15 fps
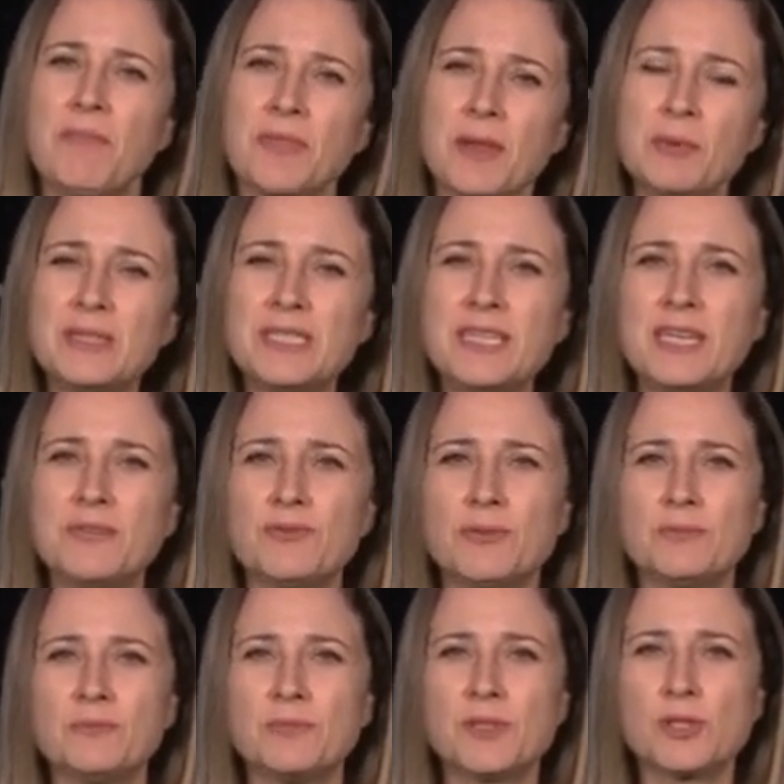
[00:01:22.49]
Now, we did hear
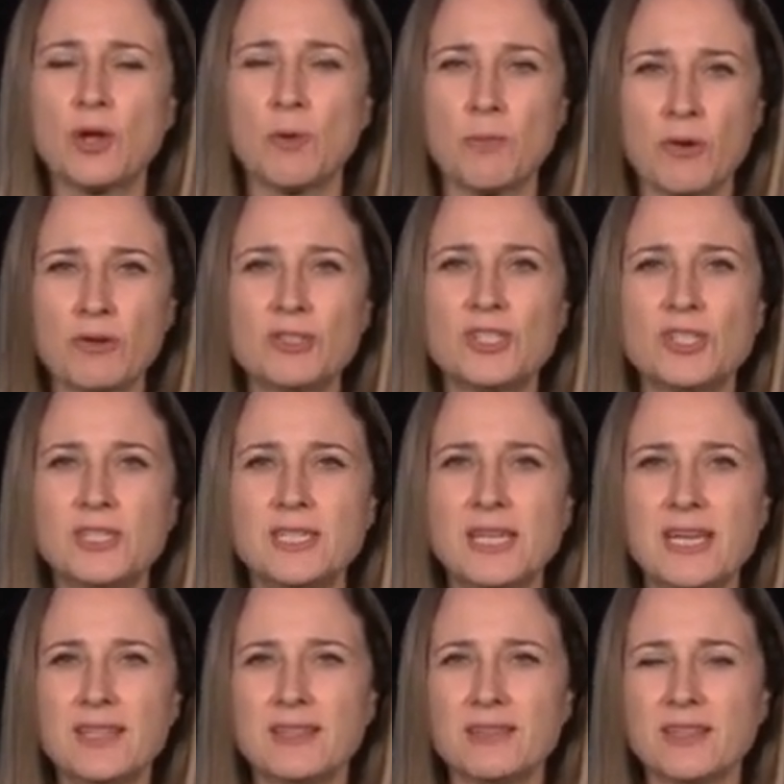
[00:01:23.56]
from Scott Morrison
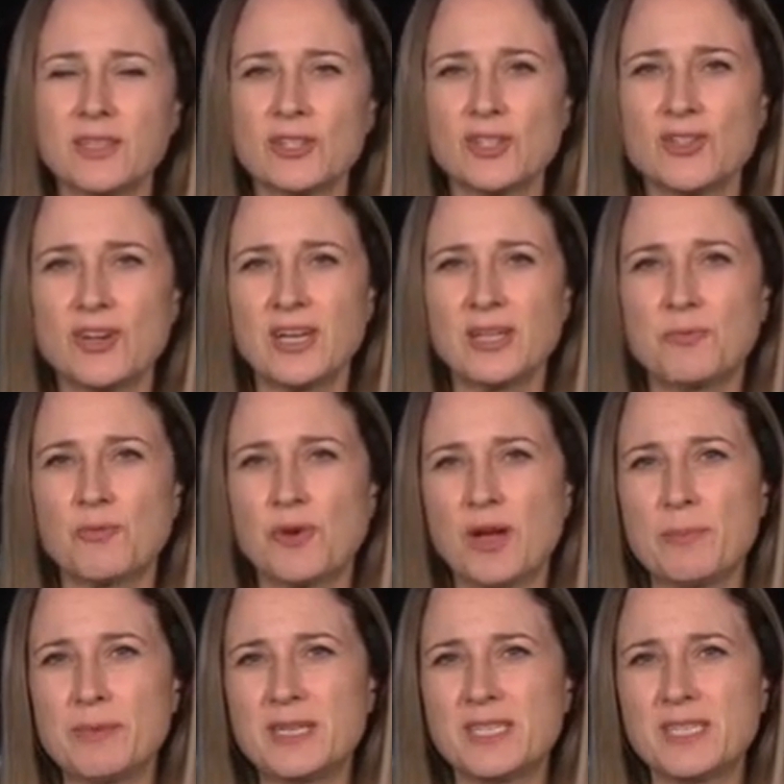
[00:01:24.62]
today, that the Australian
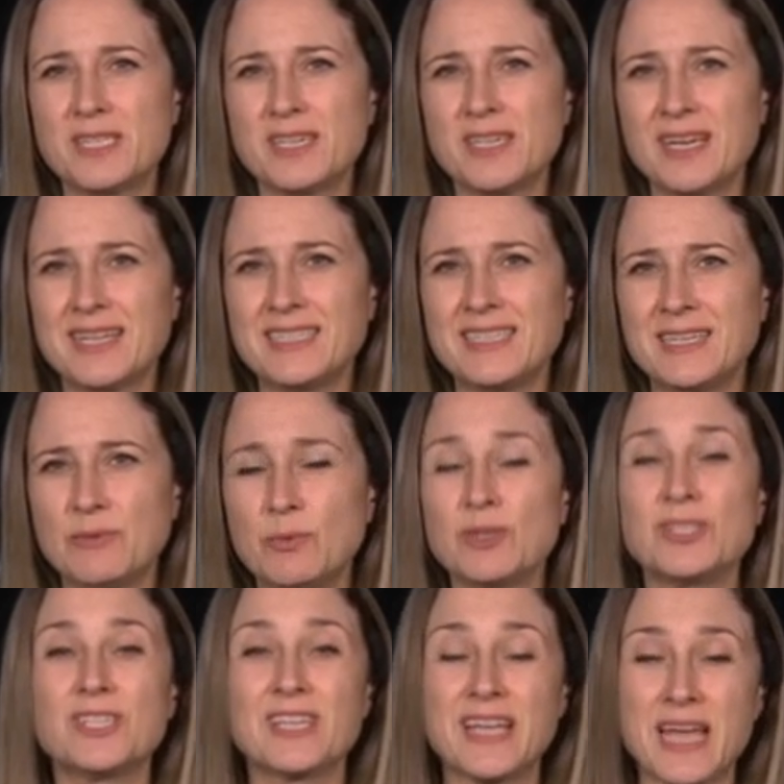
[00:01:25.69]
Prime Minister, and he
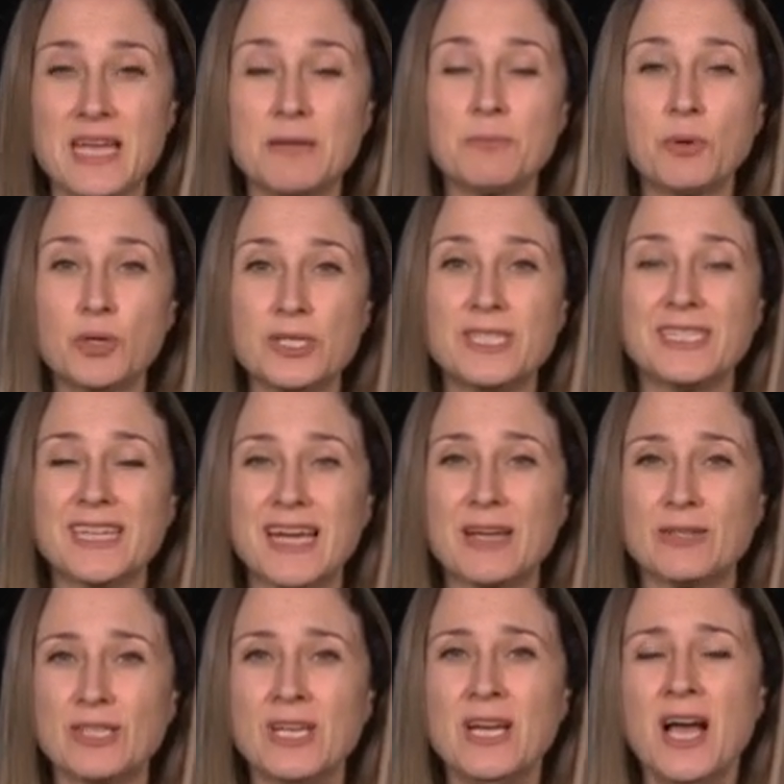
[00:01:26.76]
once again pointed
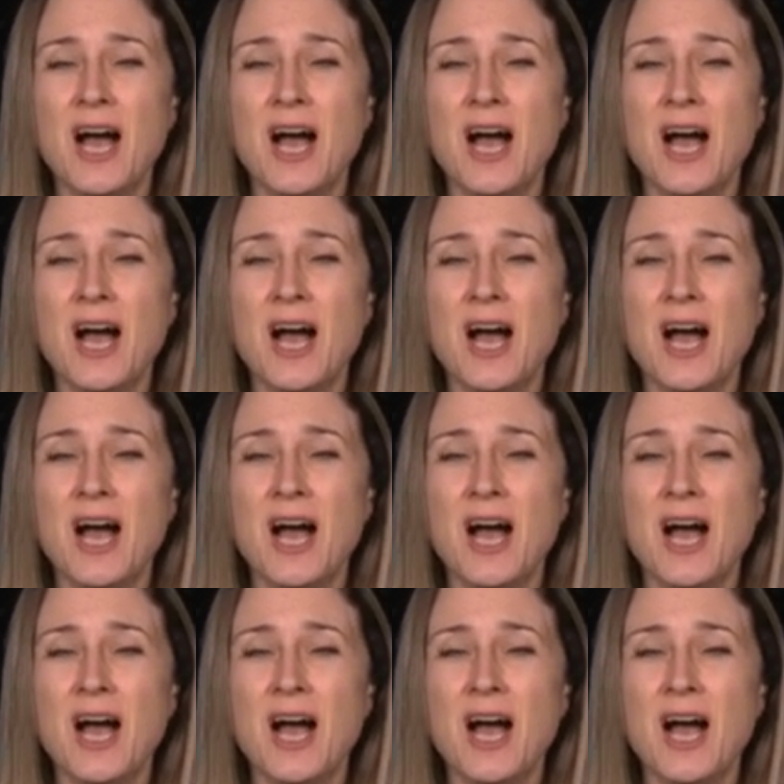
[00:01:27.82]
out